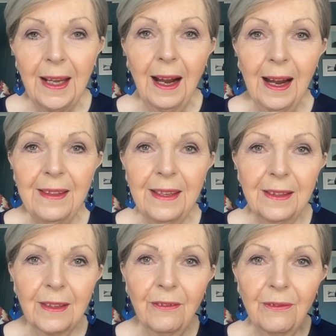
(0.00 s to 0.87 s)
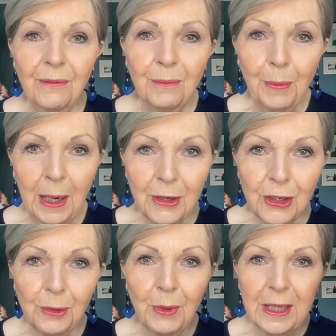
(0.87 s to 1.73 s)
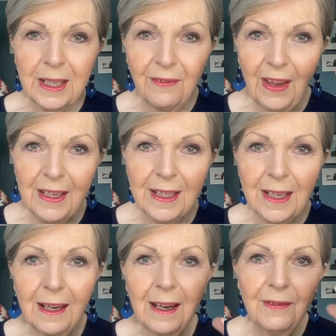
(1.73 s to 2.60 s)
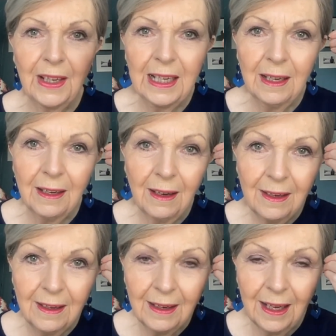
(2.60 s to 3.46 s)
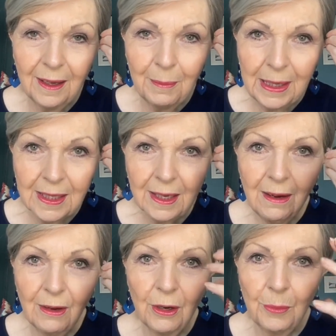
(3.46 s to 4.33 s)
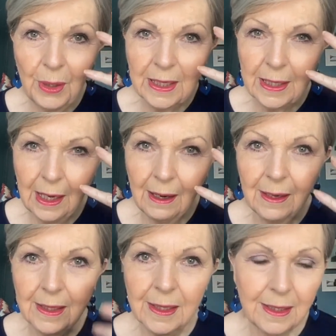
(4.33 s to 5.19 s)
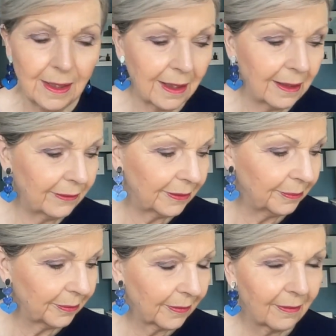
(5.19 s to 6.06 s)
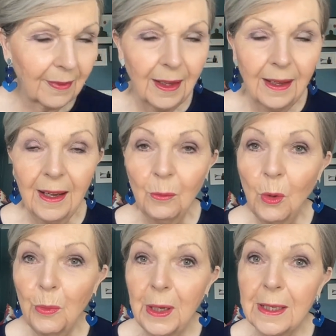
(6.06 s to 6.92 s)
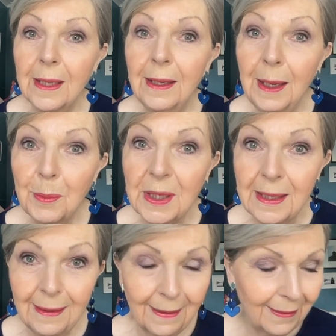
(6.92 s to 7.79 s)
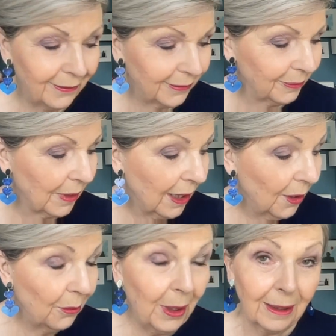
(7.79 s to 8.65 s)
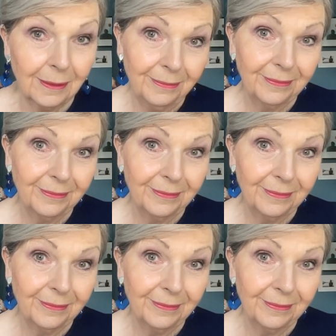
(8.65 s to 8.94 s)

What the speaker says: I think the blusher brings the face to life, and mascara brings the eyes to life. What brings the lips to life? Well,